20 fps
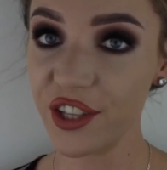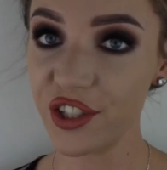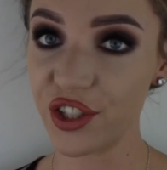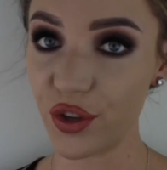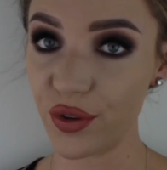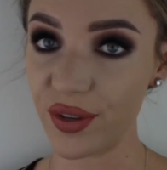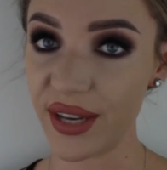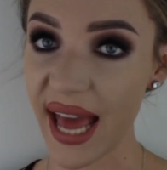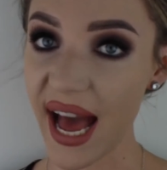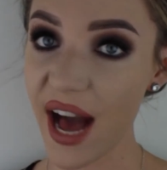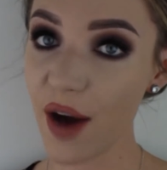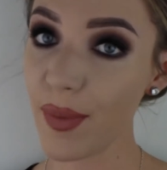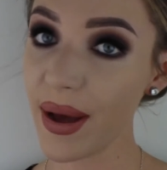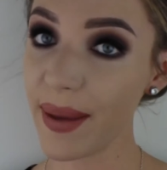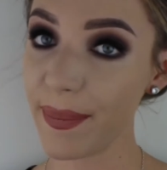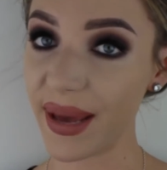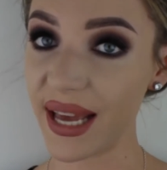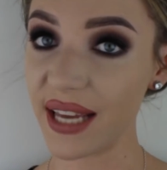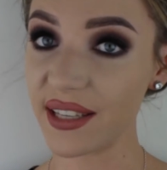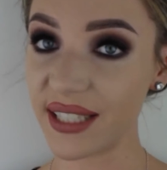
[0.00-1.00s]
So now
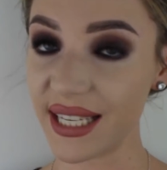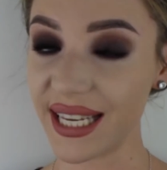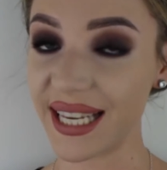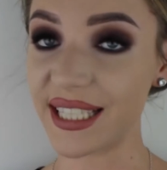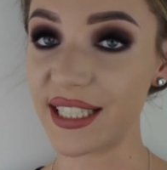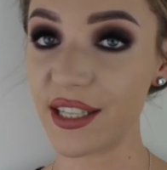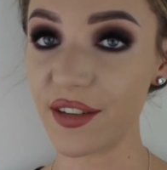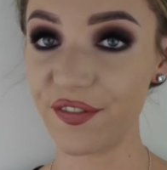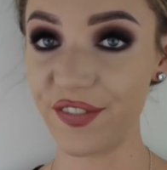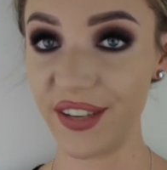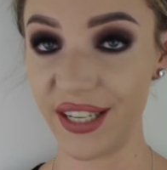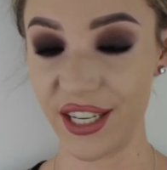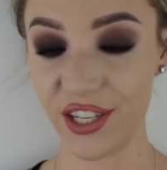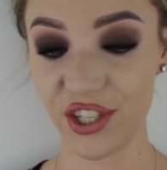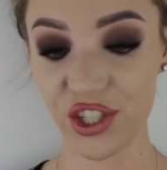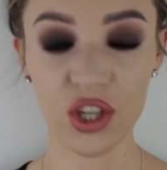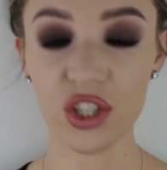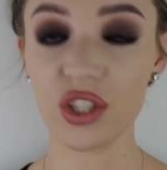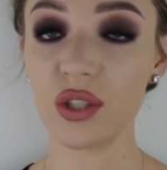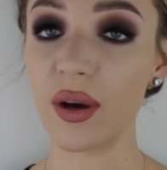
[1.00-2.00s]
my base is finished.